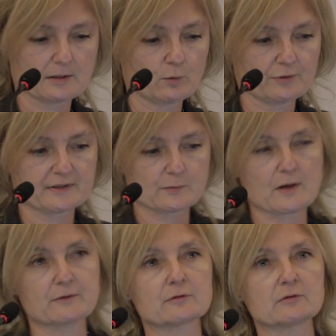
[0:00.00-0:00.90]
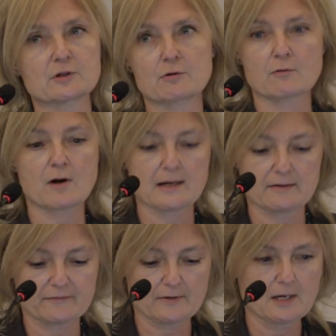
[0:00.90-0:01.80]
authors went through to
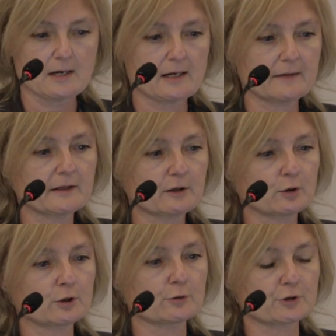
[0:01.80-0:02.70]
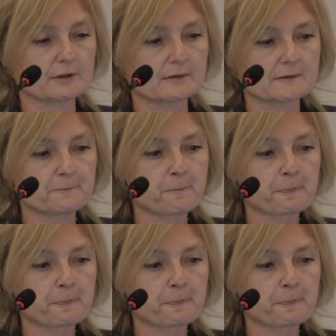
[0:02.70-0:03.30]
arrive at their conclusions.